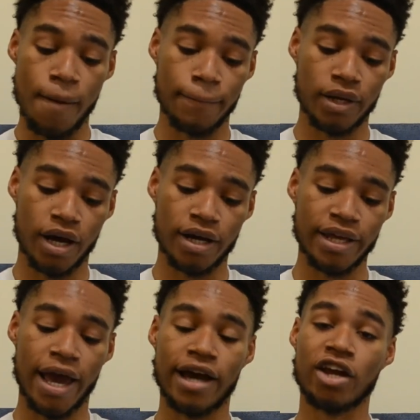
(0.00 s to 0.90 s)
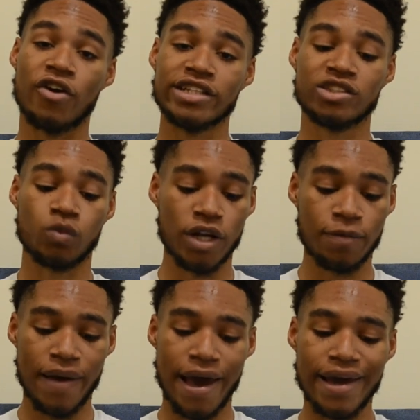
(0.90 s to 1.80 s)
But, yeah, congrats to
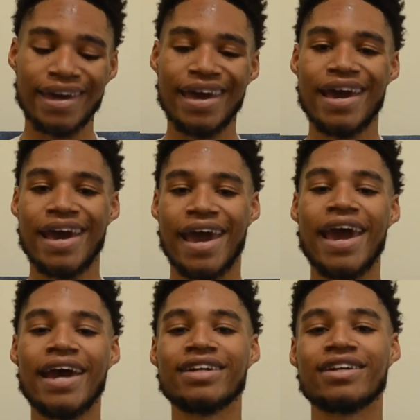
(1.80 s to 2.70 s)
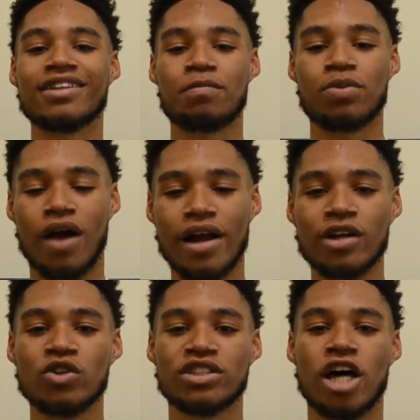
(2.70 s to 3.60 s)
Winnipeg. And the
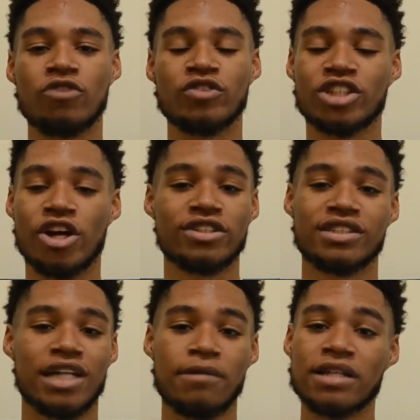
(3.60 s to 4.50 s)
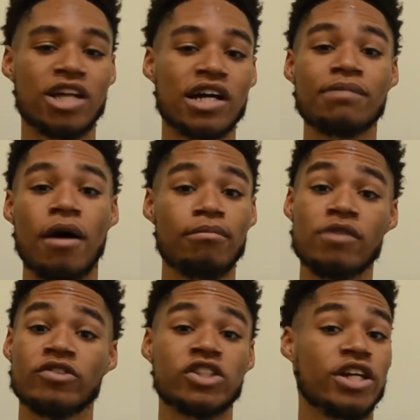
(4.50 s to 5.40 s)
prodigal son returns, and I'm not talking about me
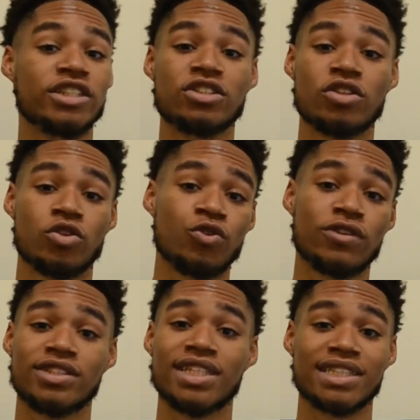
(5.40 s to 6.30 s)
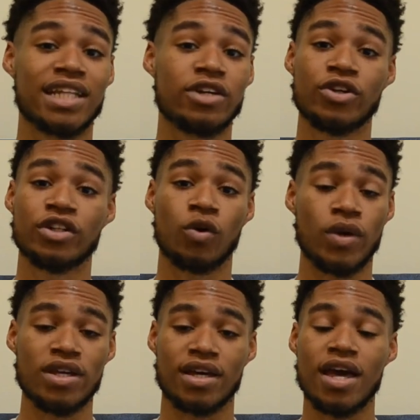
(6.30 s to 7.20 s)
returning to the 336 later in the
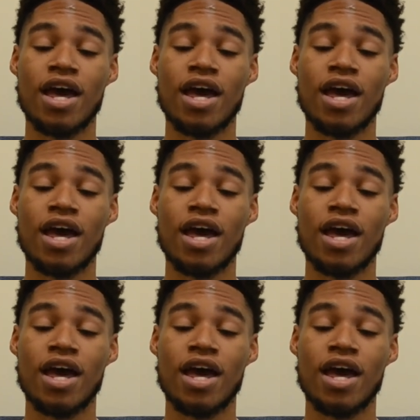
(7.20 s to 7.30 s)
week.